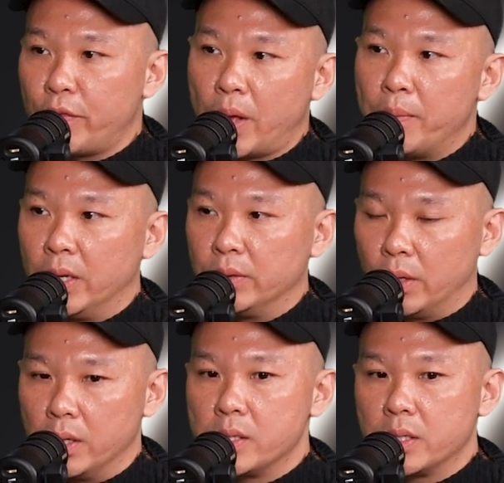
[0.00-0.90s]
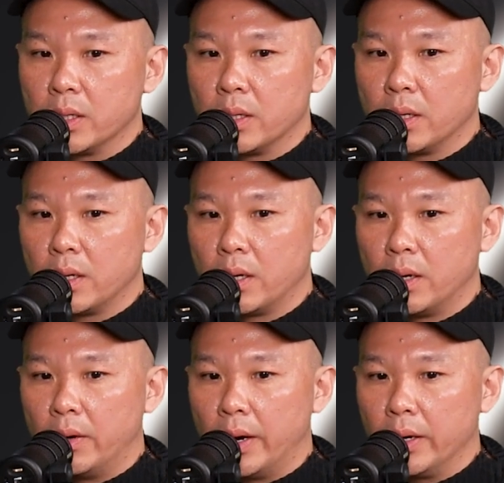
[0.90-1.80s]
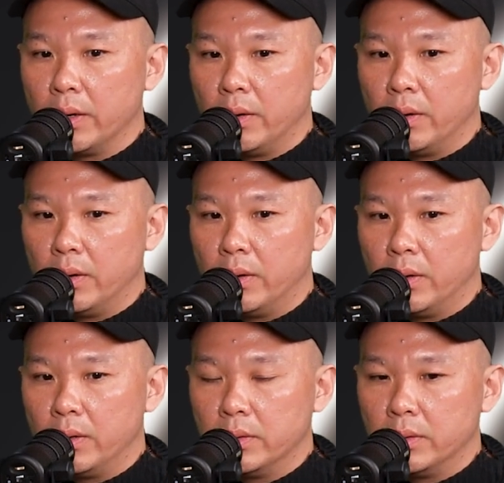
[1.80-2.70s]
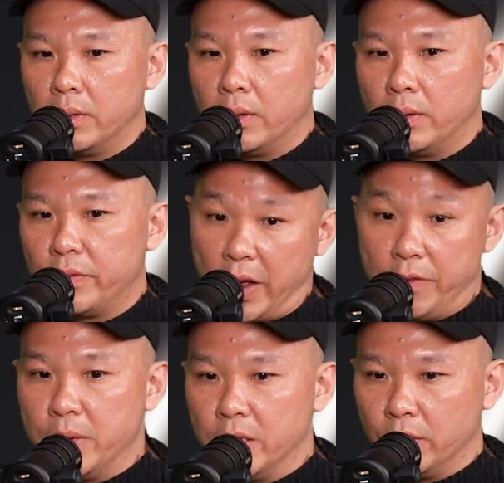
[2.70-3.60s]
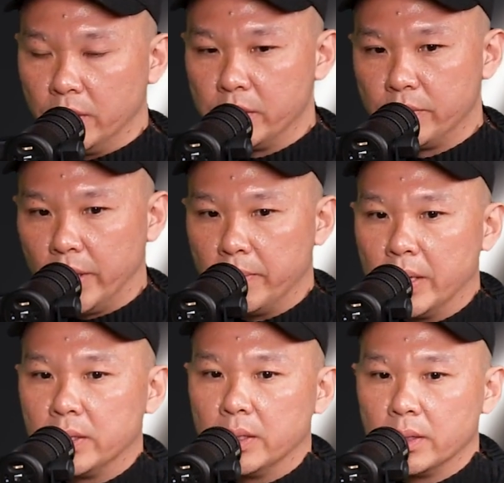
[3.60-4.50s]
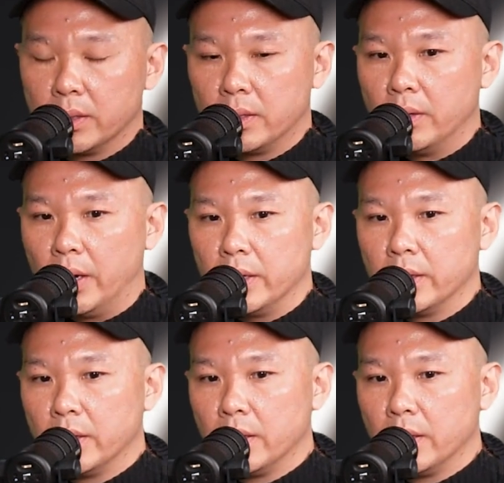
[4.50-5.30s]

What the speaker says: you have $10 million, right, or $5 million for that matter, right,